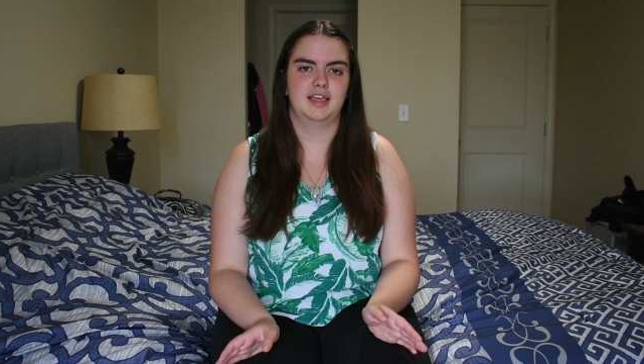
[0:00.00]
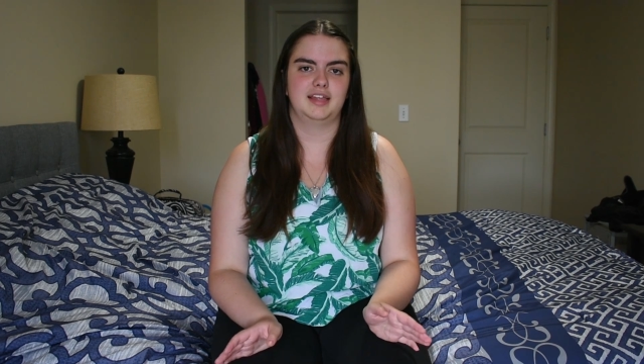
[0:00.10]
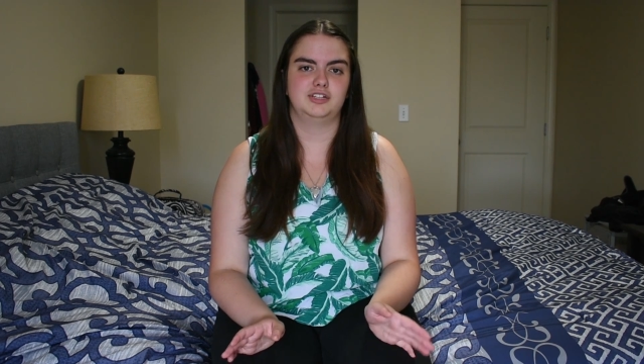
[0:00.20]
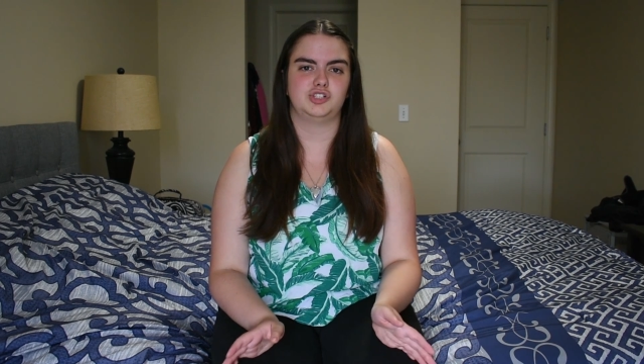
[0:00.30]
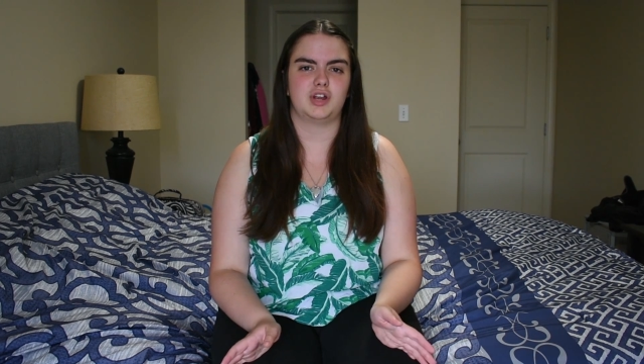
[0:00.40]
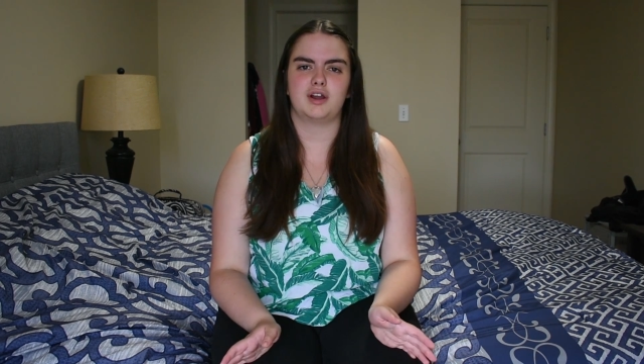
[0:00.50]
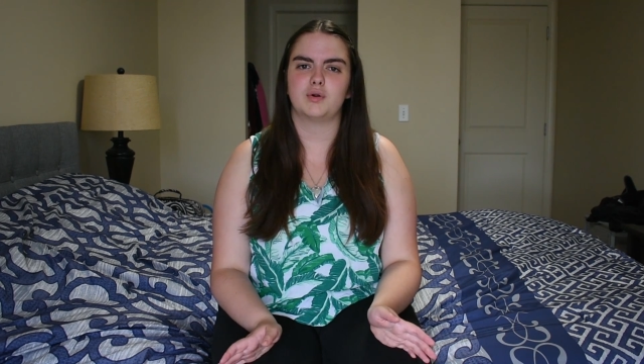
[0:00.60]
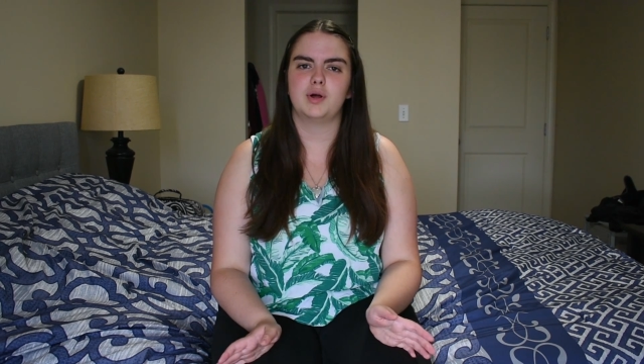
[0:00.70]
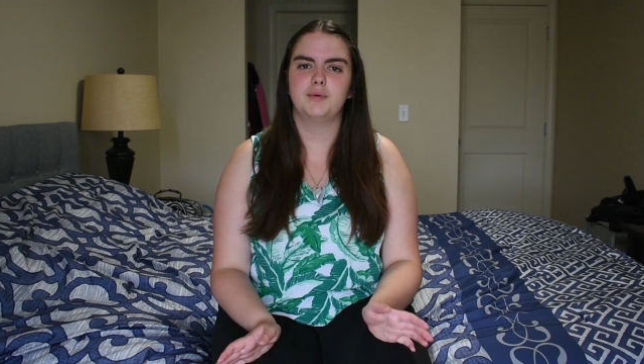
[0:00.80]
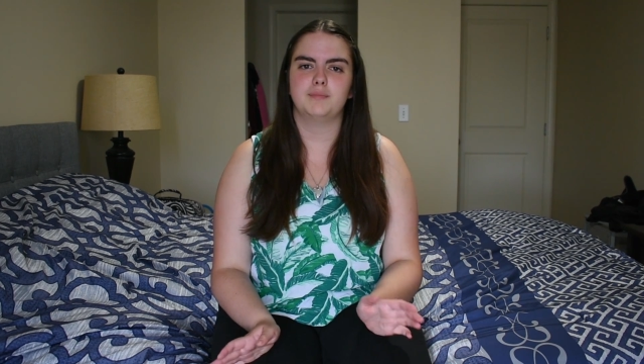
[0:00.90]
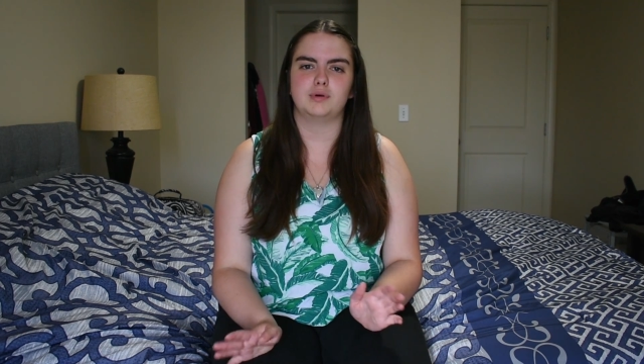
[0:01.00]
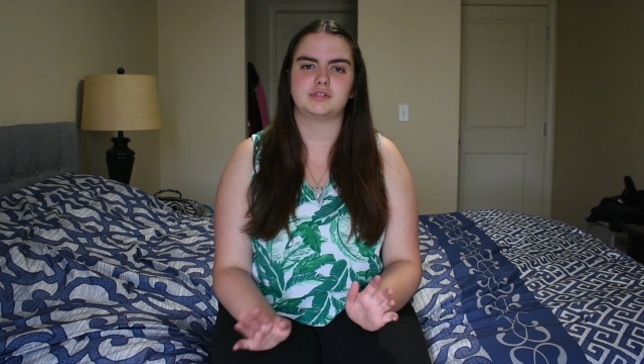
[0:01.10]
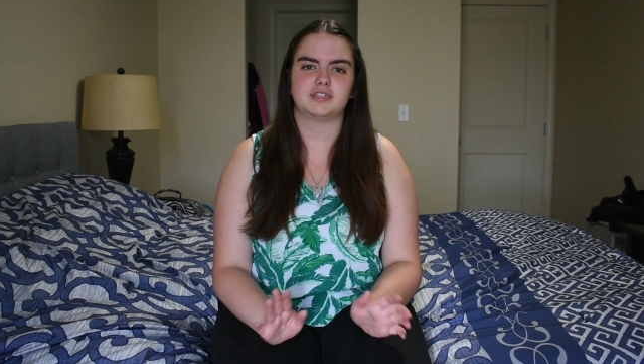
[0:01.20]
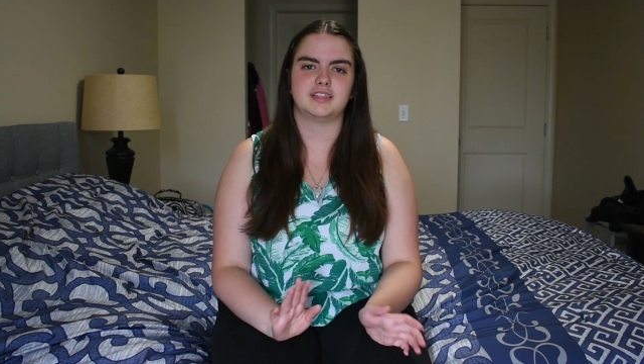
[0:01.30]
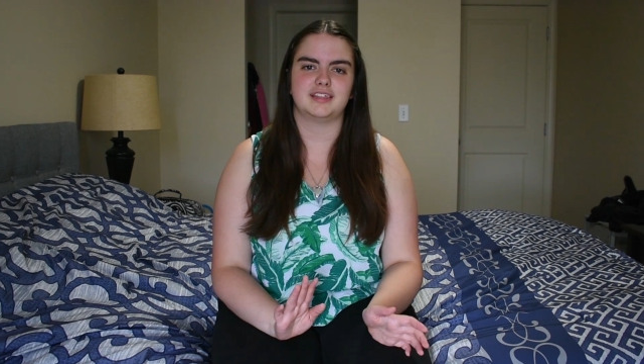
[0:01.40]
in general,
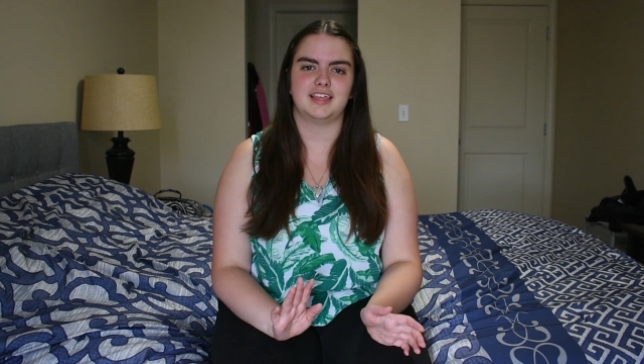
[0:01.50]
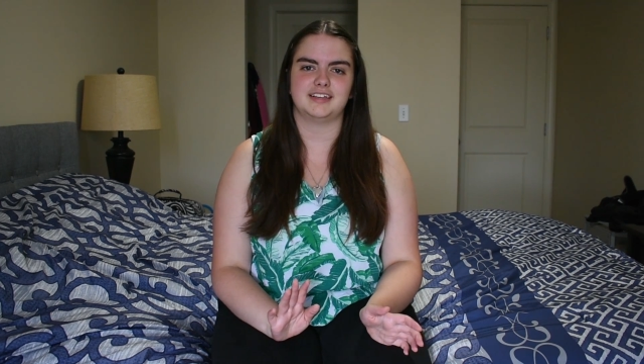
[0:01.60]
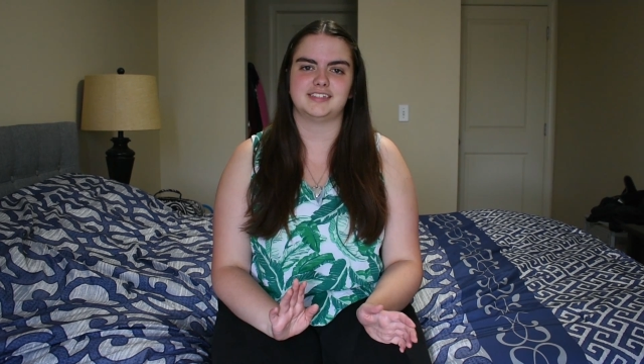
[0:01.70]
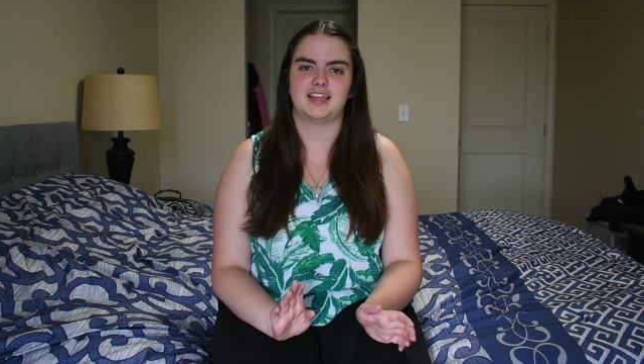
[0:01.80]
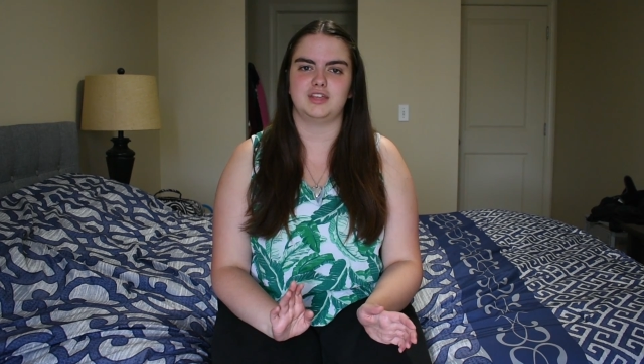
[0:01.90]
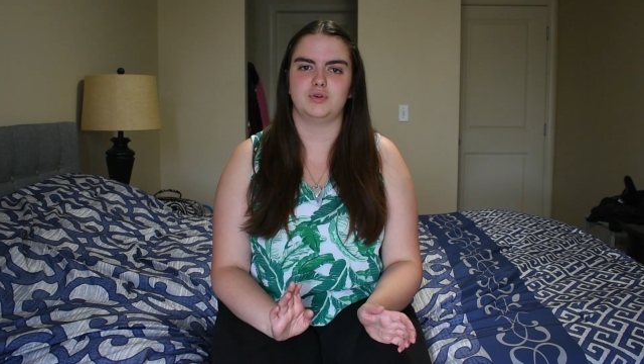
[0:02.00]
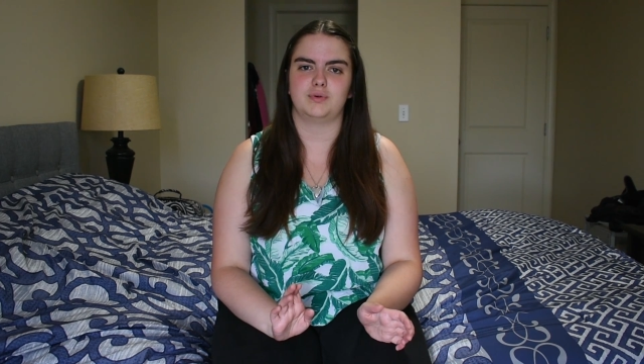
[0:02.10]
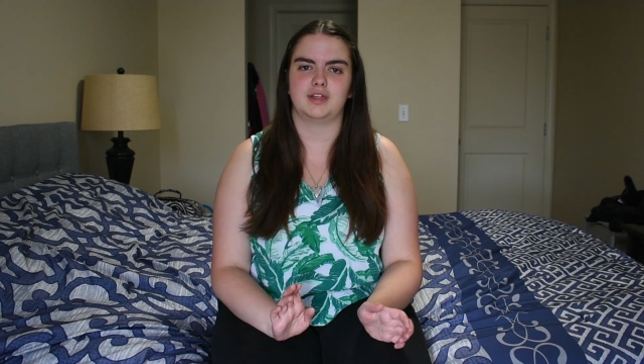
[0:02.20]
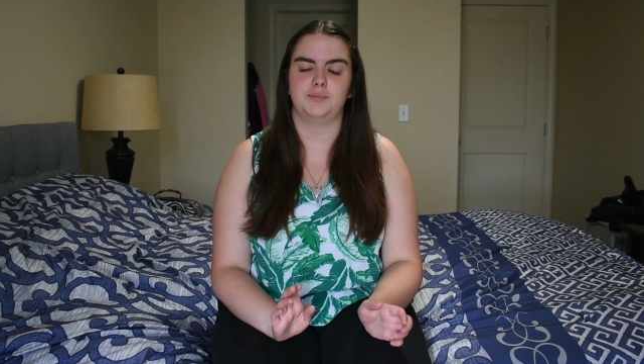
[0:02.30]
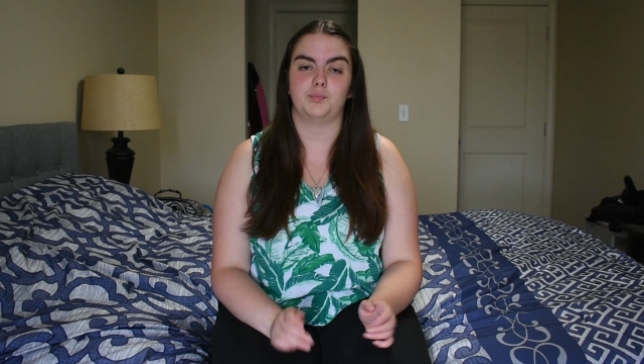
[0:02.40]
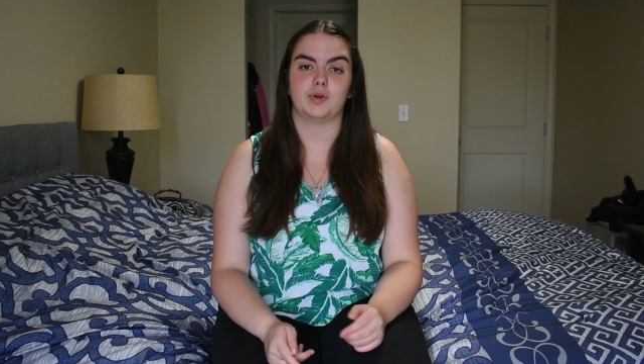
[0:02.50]
most of the things that you can